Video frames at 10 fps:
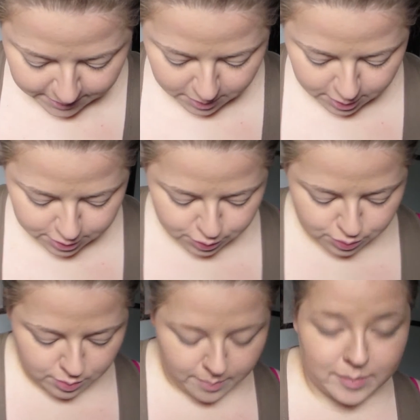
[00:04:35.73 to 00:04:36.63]
I'm going to
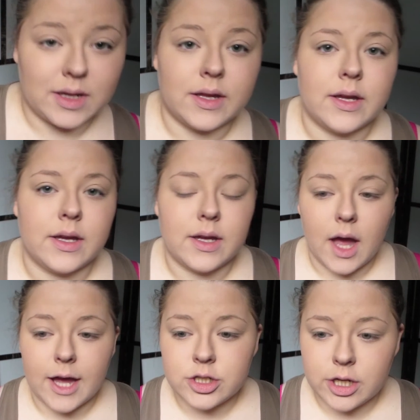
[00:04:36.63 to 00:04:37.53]
do my
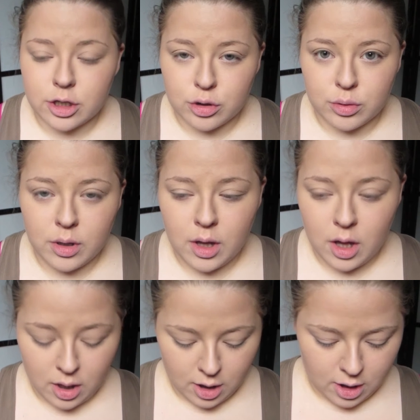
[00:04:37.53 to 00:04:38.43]
eyeshadow
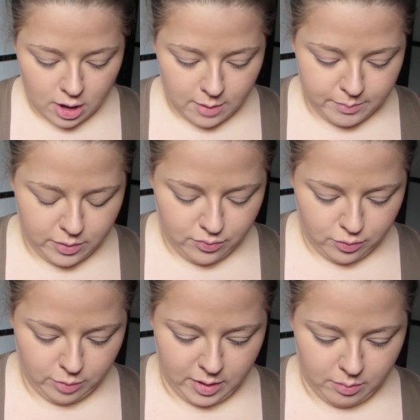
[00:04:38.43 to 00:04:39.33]

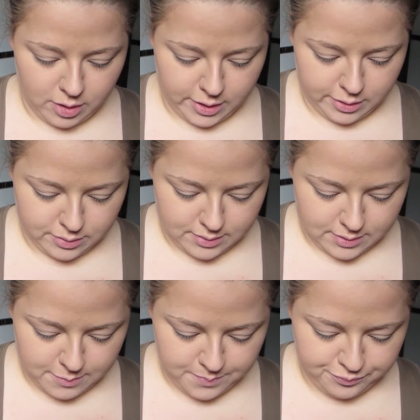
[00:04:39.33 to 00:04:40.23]
before my
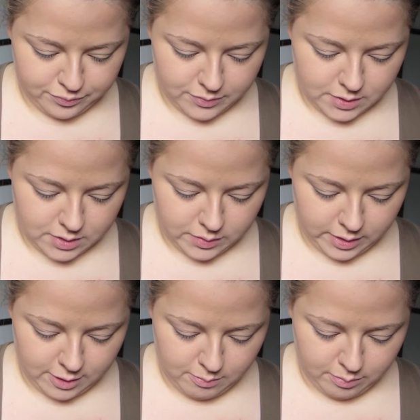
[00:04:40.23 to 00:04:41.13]
brows, just so I
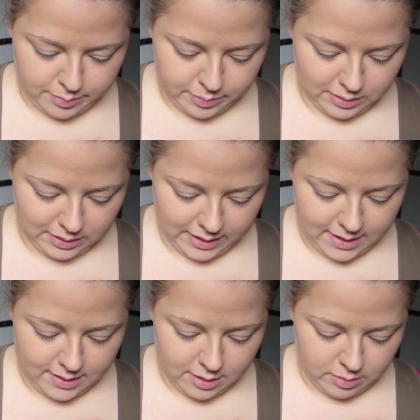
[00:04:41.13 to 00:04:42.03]
can
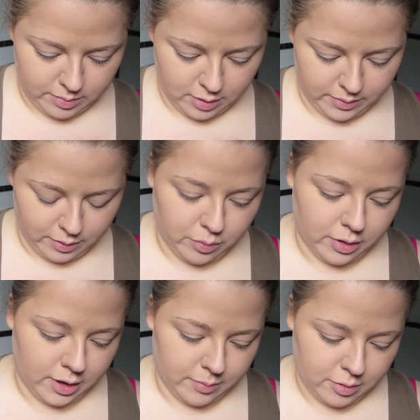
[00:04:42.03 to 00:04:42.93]
blend a bit better without
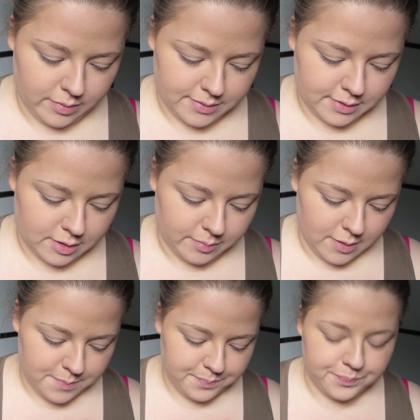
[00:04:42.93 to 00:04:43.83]
worrying about messing them
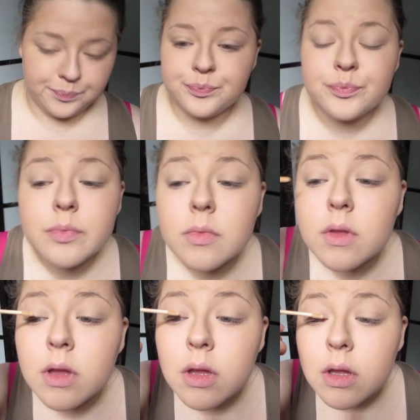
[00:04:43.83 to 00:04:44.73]
up.
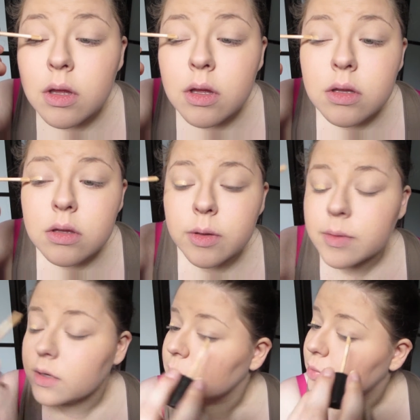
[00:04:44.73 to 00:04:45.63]
So
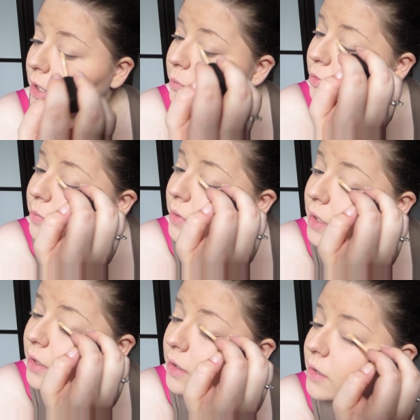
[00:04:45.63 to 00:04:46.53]
I'm going to prime with
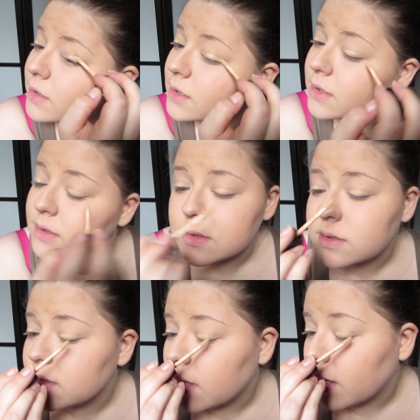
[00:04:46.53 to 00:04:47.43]
my
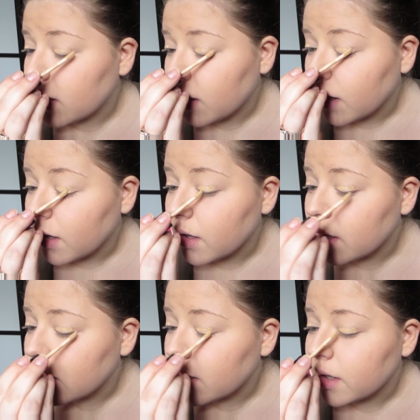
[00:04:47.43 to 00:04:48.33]
Essence
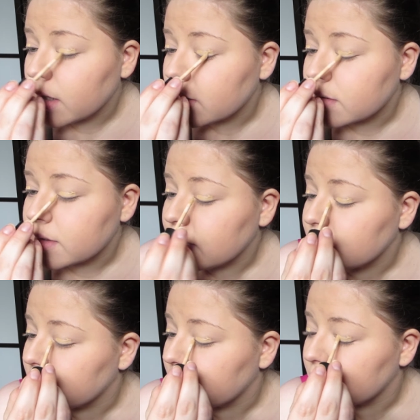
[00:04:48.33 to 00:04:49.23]
I Heart
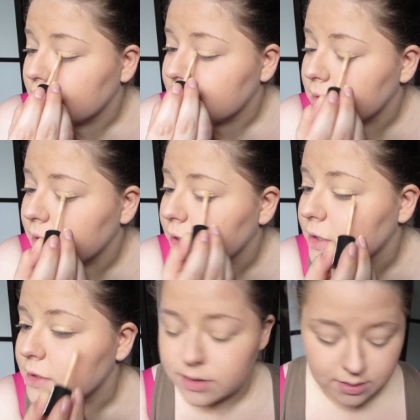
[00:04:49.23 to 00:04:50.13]
Stage or I Love
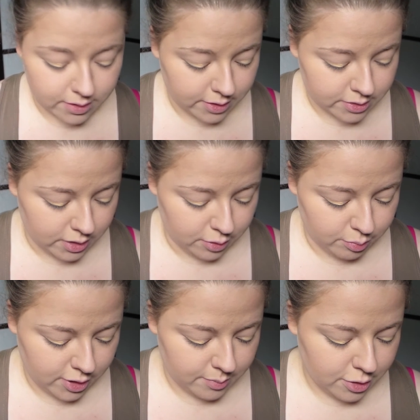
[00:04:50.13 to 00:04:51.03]
Stage eyeshadow
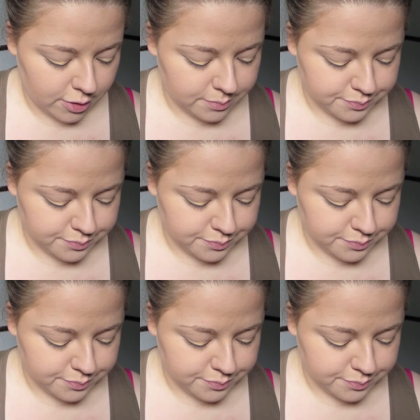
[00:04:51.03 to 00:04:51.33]
primer.